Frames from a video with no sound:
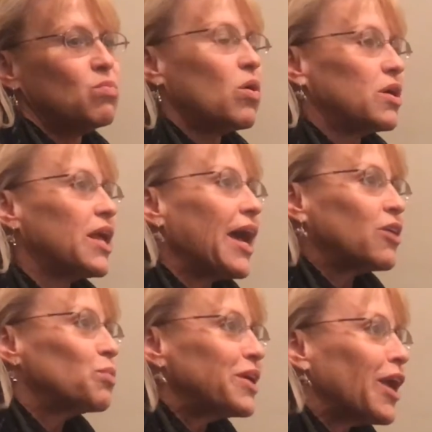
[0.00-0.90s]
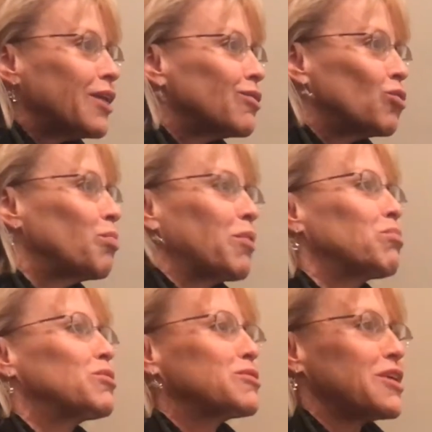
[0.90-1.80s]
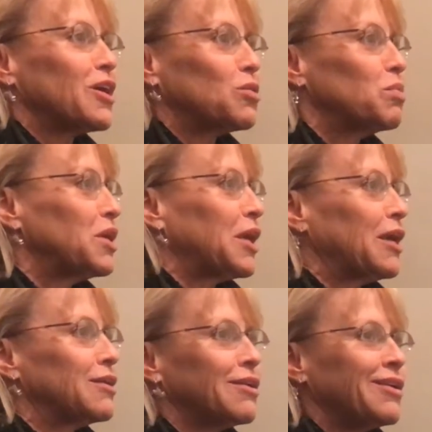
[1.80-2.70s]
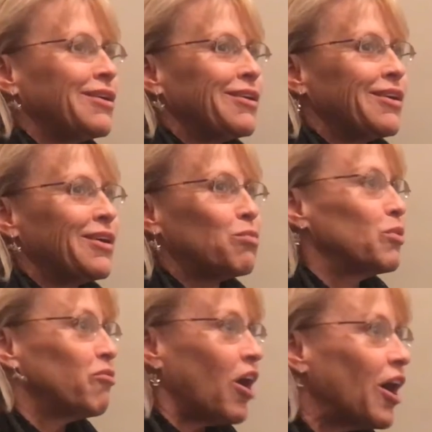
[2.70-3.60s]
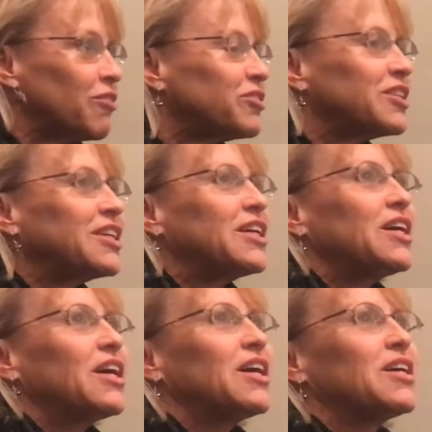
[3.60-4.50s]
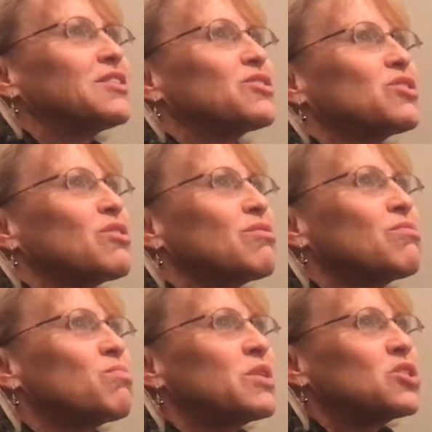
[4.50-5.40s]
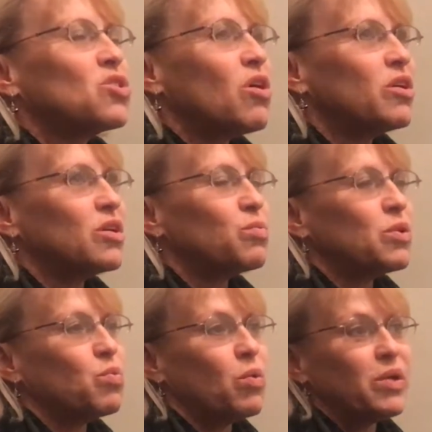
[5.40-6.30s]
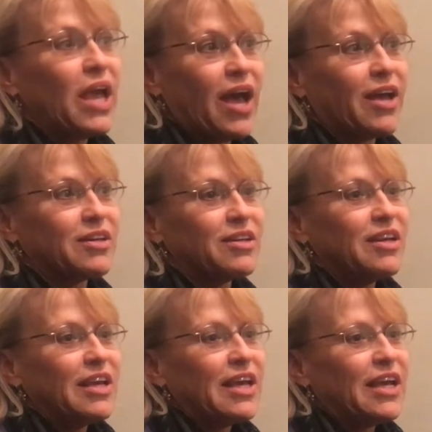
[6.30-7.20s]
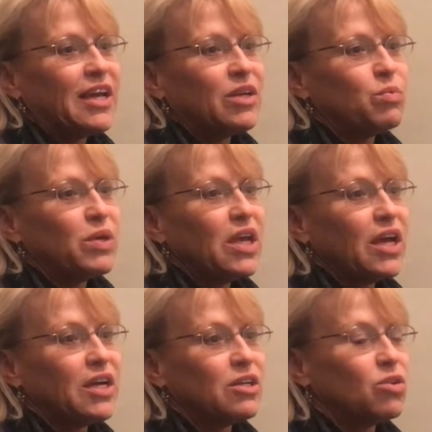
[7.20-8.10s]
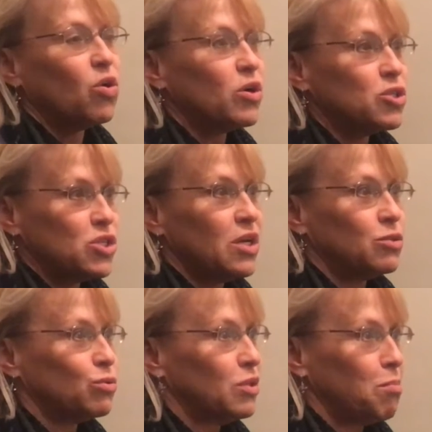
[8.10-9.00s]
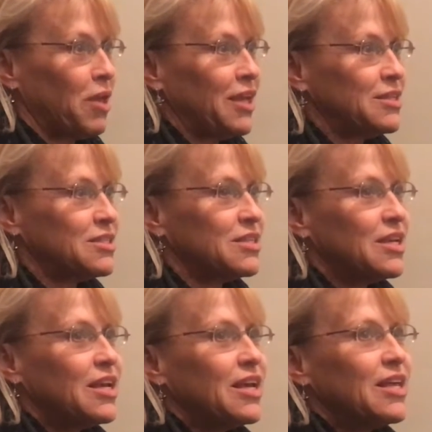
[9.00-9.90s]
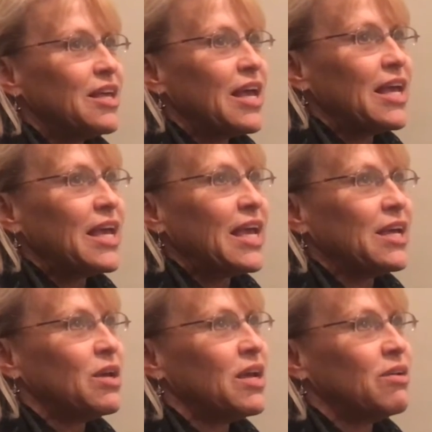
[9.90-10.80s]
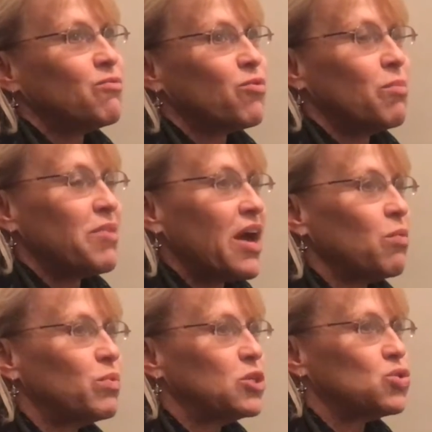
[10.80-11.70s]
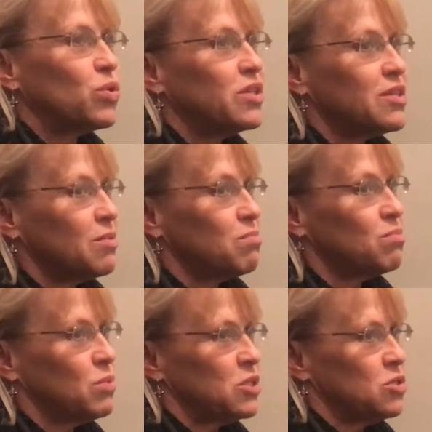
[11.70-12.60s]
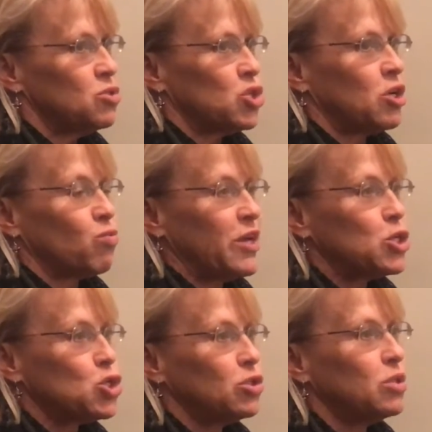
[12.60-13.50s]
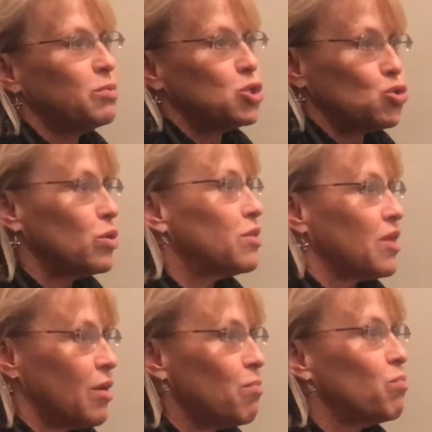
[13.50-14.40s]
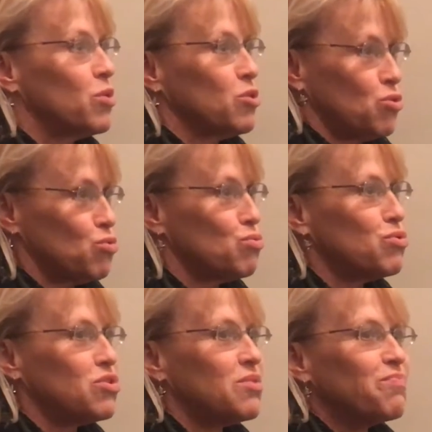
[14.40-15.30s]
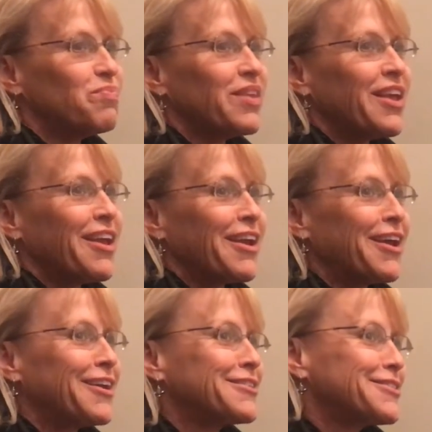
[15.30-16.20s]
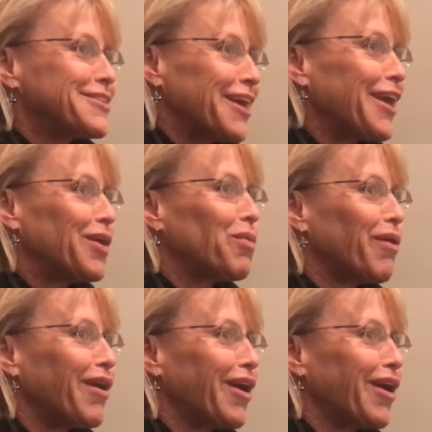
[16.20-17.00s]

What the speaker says: One, how do we get new members? How do we get revived? So we started with what we had, and we had large elderly base, and from that we joined them, generationally we joined them with youth. And today